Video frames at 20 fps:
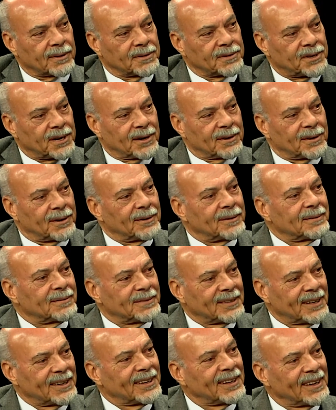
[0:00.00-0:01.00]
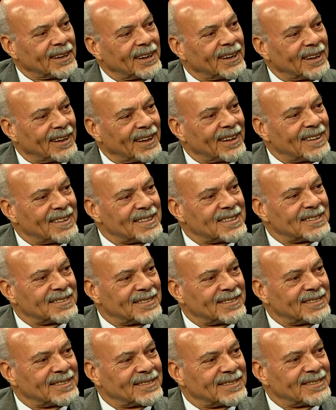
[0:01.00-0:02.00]
The Emperor Concerto, that's the one that
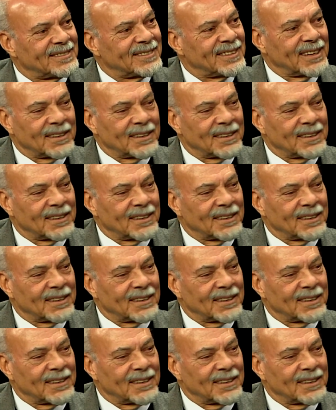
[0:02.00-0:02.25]
everybody